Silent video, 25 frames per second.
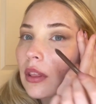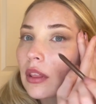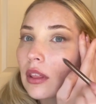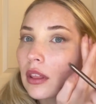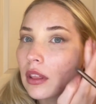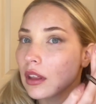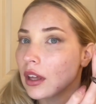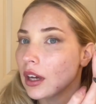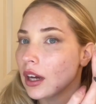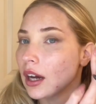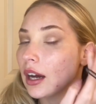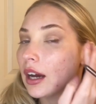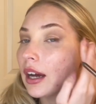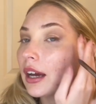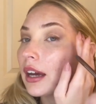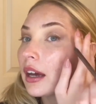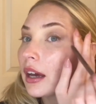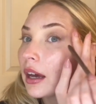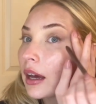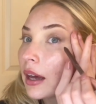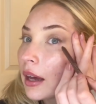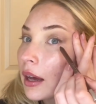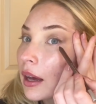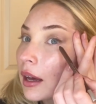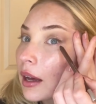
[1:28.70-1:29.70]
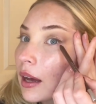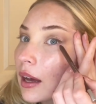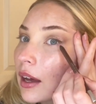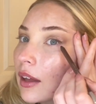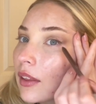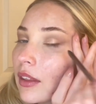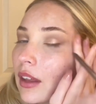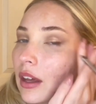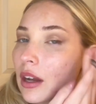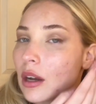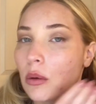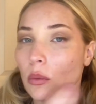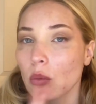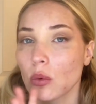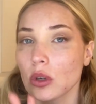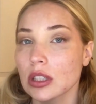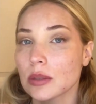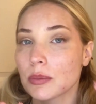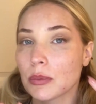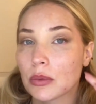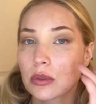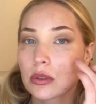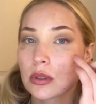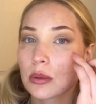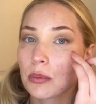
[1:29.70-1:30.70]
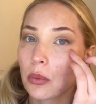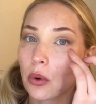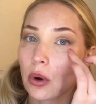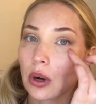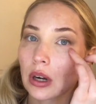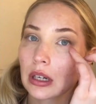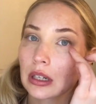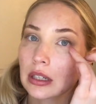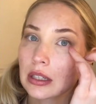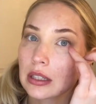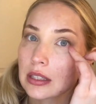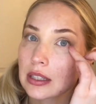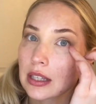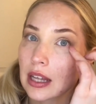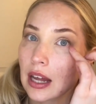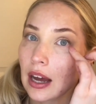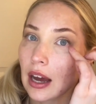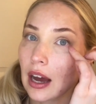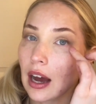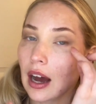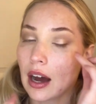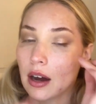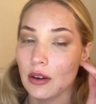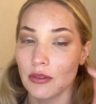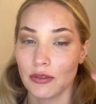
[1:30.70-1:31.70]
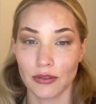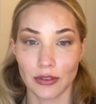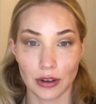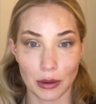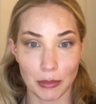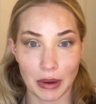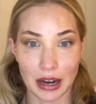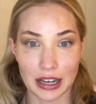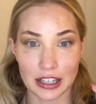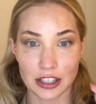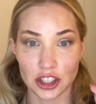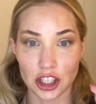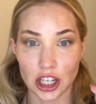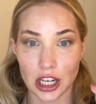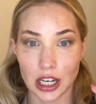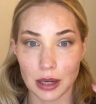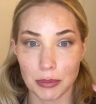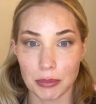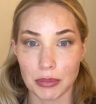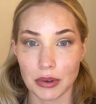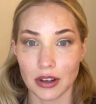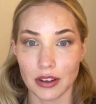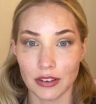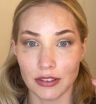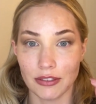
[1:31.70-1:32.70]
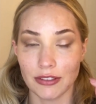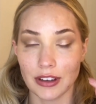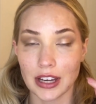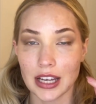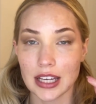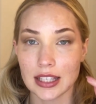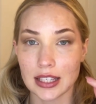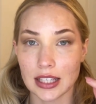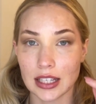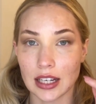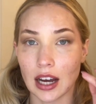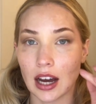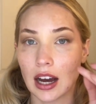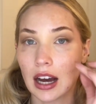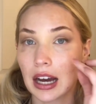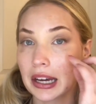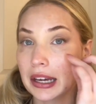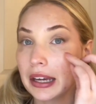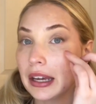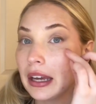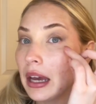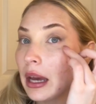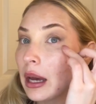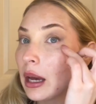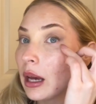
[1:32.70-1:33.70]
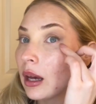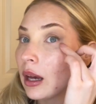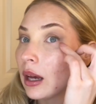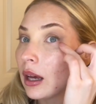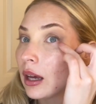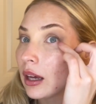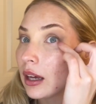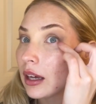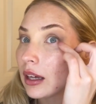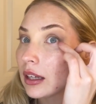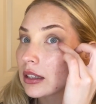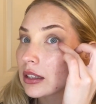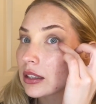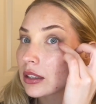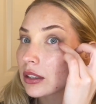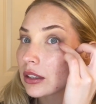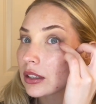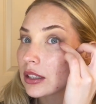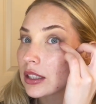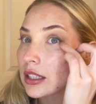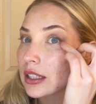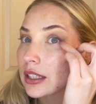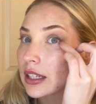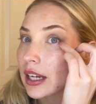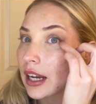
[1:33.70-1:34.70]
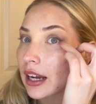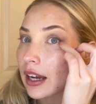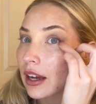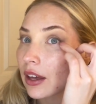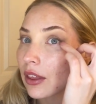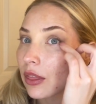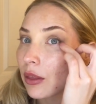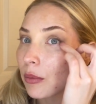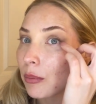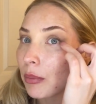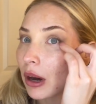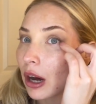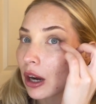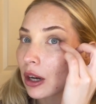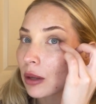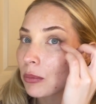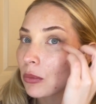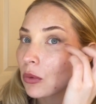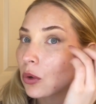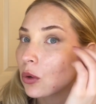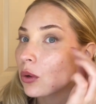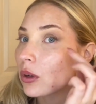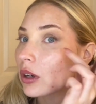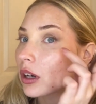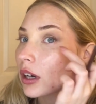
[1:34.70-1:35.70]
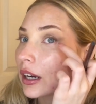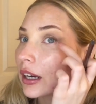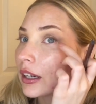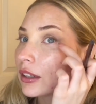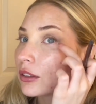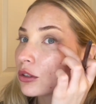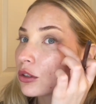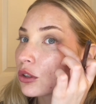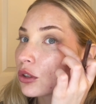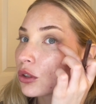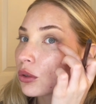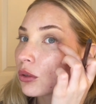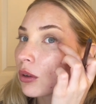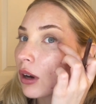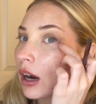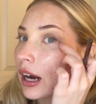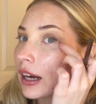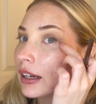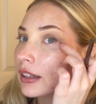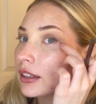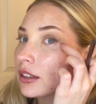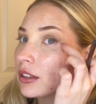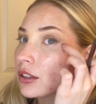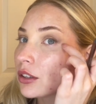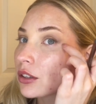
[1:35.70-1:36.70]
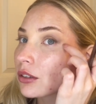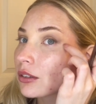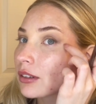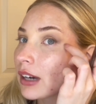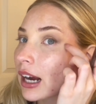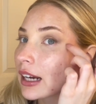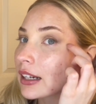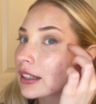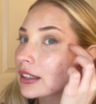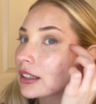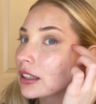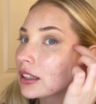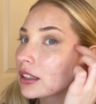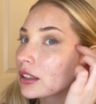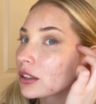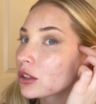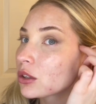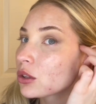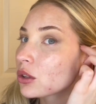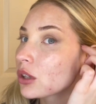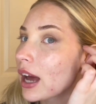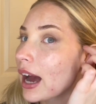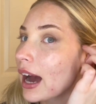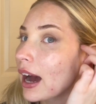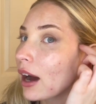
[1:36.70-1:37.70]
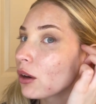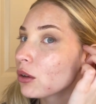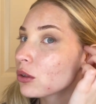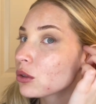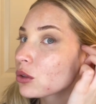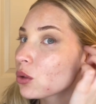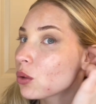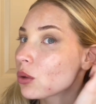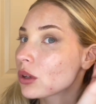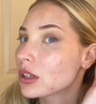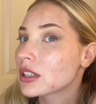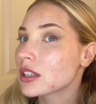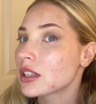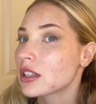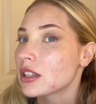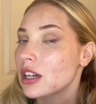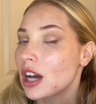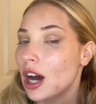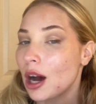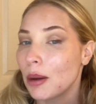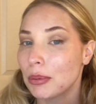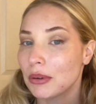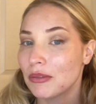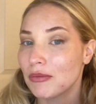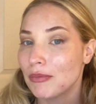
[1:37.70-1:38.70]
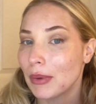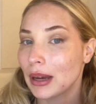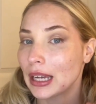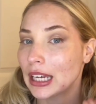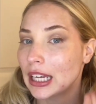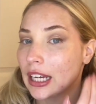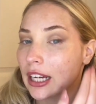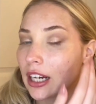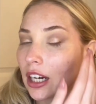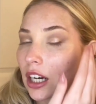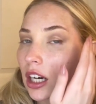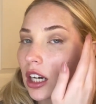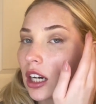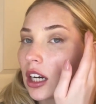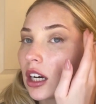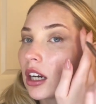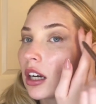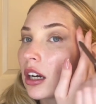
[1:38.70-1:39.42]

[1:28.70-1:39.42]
the eye. And then what's most important is that for my shape of face and eye, it's good to take the bottom corner and try to direct it out towards the top of my ear.